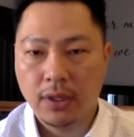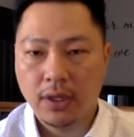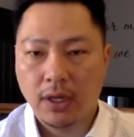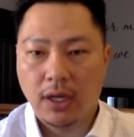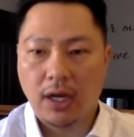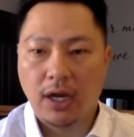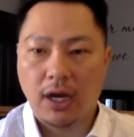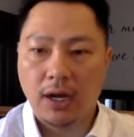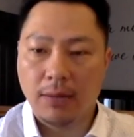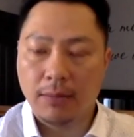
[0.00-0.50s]

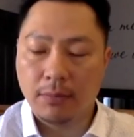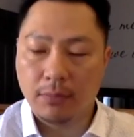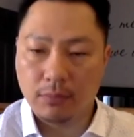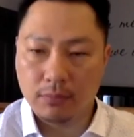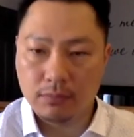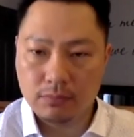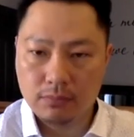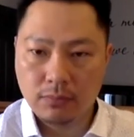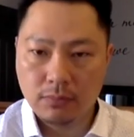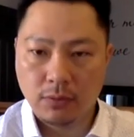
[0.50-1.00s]

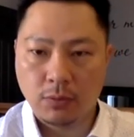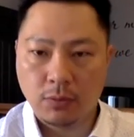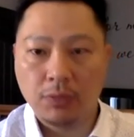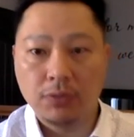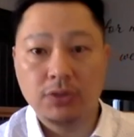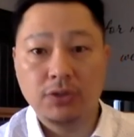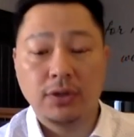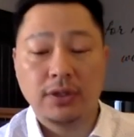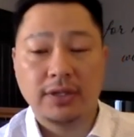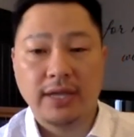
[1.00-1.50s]
What
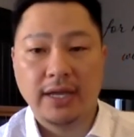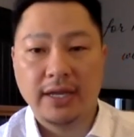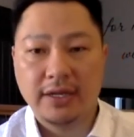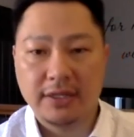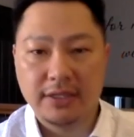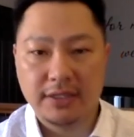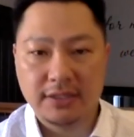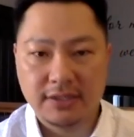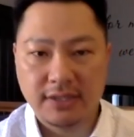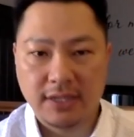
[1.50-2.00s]
we'll do at the end
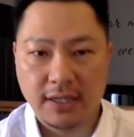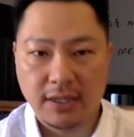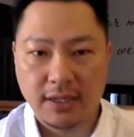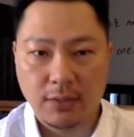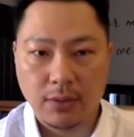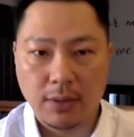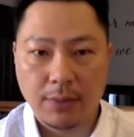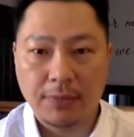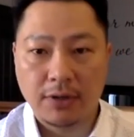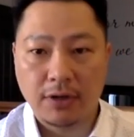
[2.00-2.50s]
of this
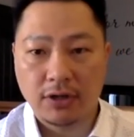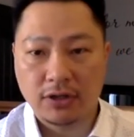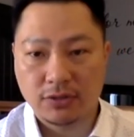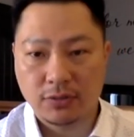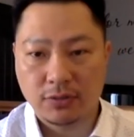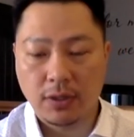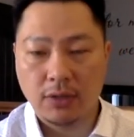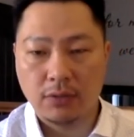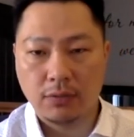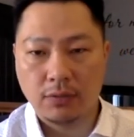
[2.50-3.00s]
webinar as
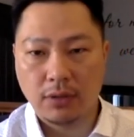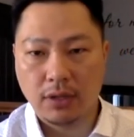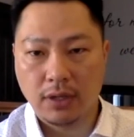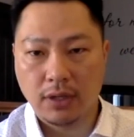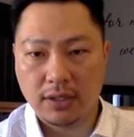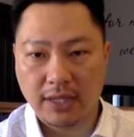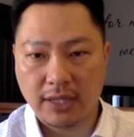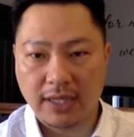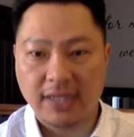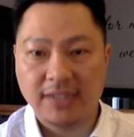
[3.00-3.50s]
well,
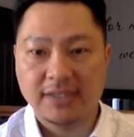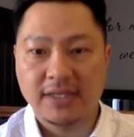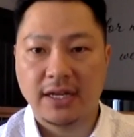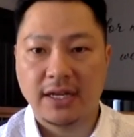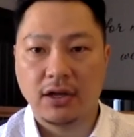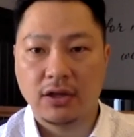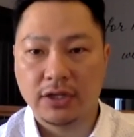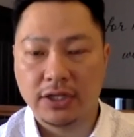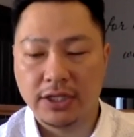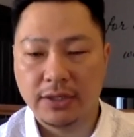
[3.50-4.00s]
like I
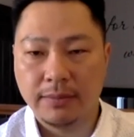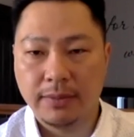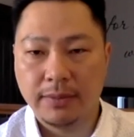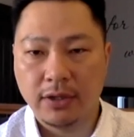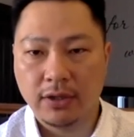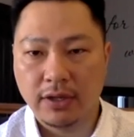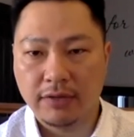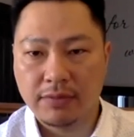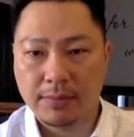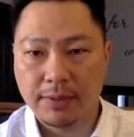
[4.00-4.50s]
said, I'll
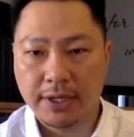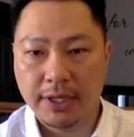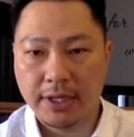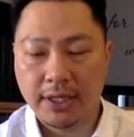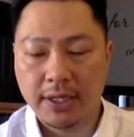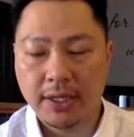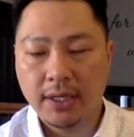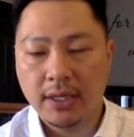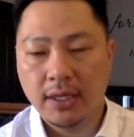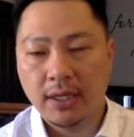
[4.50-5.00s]
email
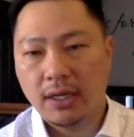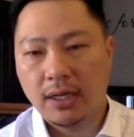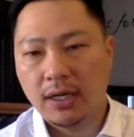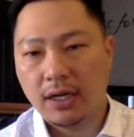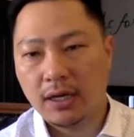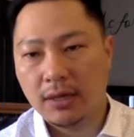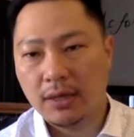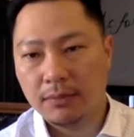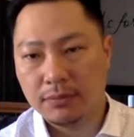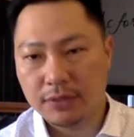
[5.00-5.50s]
everybody
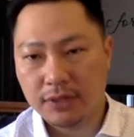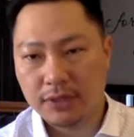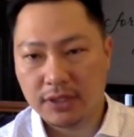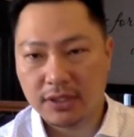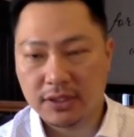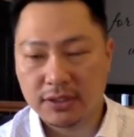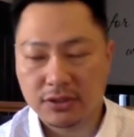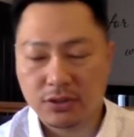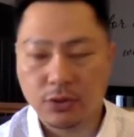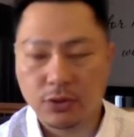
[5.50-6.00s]

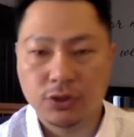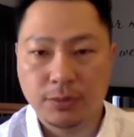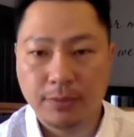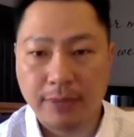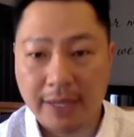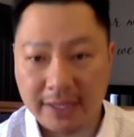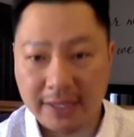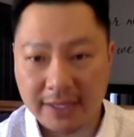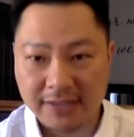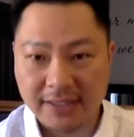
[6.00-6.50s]
the
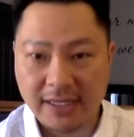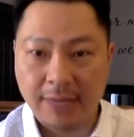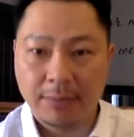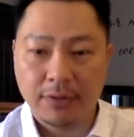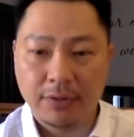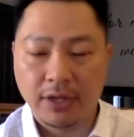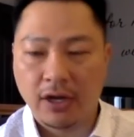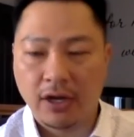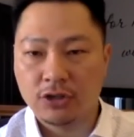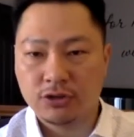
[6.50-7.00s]
Scotiabank
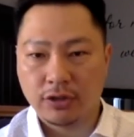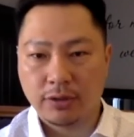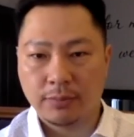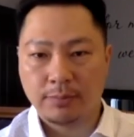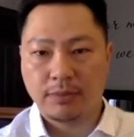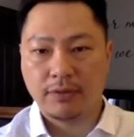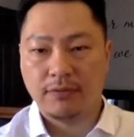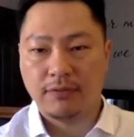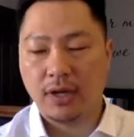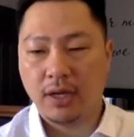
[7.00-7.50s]
example that Andre
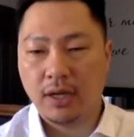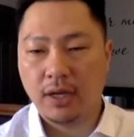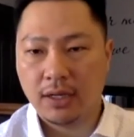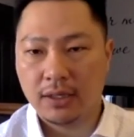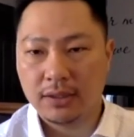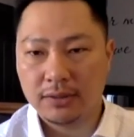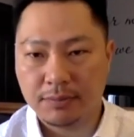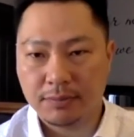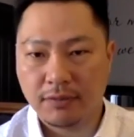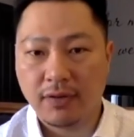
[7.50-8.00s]

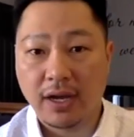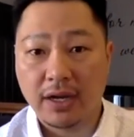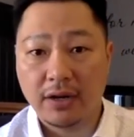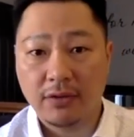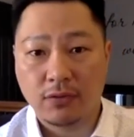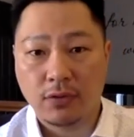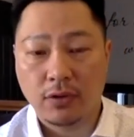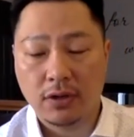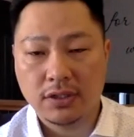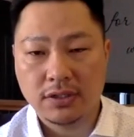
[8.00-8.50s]

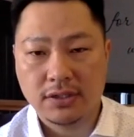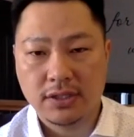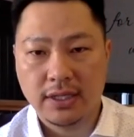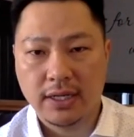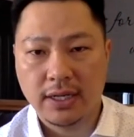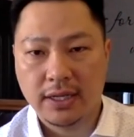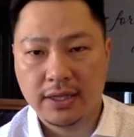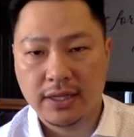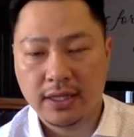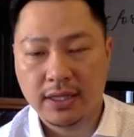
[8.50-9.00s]
provided for us.
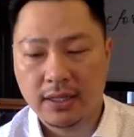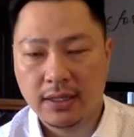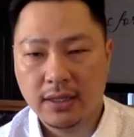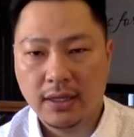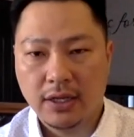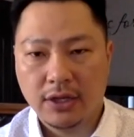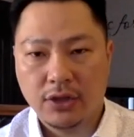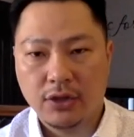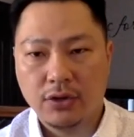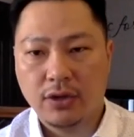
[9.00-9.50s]
And I think,
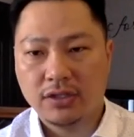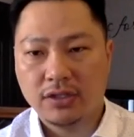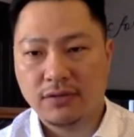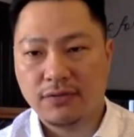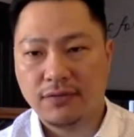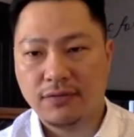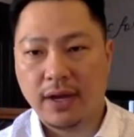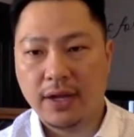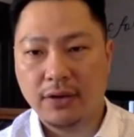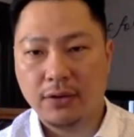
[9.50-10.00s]
as a
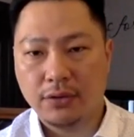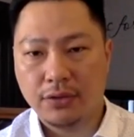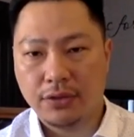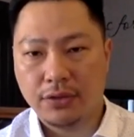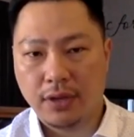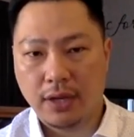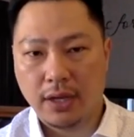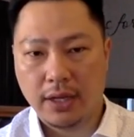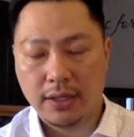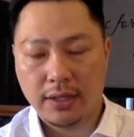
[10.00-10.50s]
final
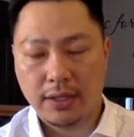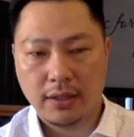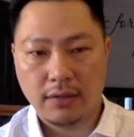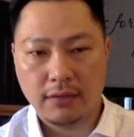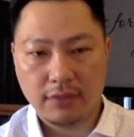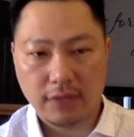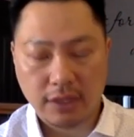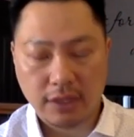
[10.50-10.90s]
thought of